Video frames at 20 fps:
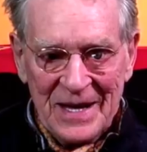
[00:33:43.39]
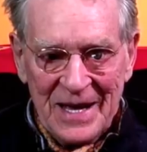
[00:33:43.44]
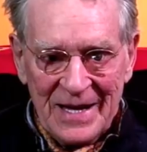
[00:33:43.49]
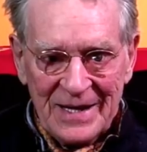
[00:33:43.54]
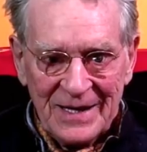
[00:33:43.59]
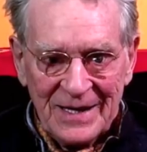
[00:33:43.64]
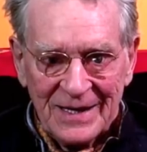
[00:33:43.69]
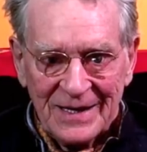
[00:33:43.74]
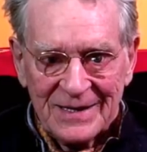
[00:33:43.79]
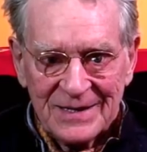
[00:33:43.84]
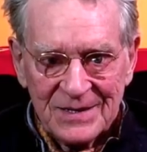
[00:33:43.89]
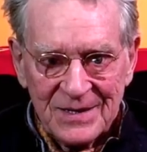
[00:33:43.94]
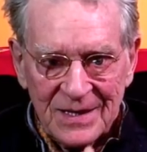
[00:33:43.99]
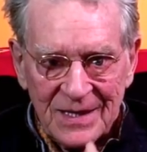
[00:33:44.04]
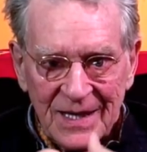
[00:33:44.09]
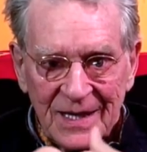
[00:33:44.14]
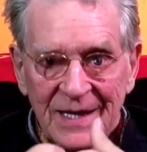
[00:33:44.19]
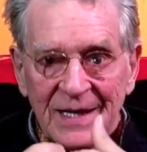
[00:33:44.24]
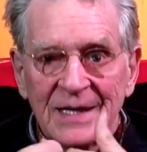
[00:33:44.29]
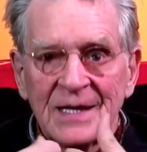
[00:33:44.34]
and like, a,
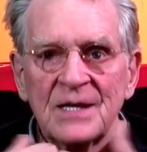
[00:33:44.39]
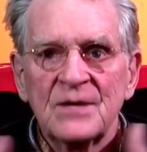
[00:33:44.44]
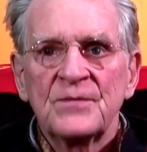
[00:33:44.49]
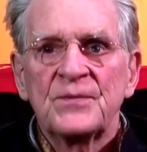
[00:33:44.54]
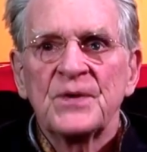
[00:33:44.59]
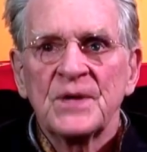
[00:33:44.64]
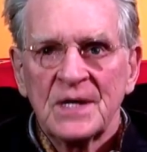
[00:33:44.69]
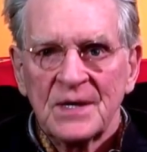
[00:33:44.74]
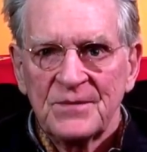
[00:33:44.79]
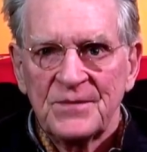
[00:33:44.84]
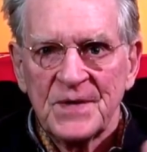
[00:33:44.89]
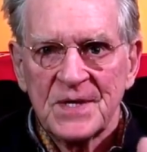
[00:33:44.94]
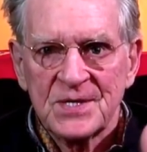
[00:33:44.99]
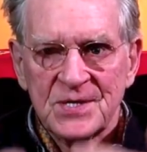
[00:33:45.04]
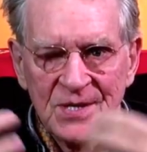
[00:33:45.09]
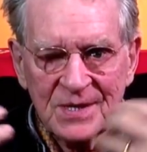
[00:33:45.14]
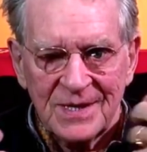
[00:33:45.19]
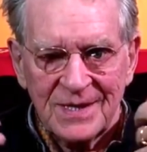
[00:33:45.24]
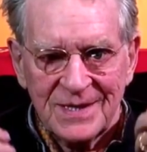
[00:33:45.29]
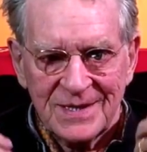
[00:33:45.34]
like an infinite
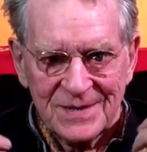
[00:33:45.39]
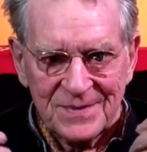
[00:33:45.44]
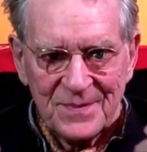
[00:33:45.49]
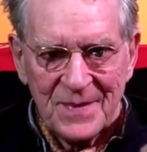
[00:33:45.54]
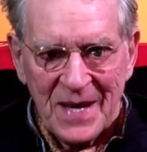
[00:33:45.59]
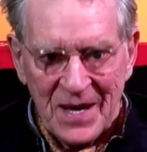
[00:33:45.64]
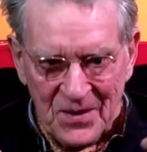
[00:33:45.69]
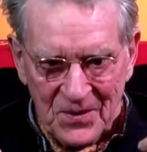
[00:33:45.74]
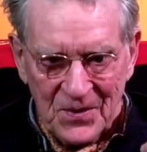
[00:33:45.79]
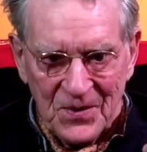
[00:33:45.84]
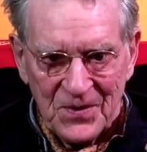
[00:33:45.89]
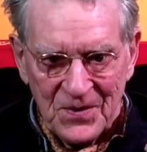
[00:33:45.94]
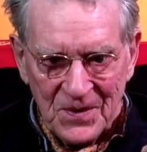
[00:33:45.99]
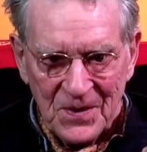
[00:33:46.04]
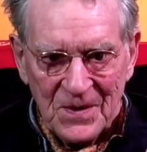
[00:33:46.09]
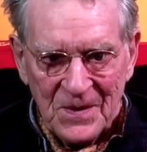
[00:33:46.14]
vision in his mouth.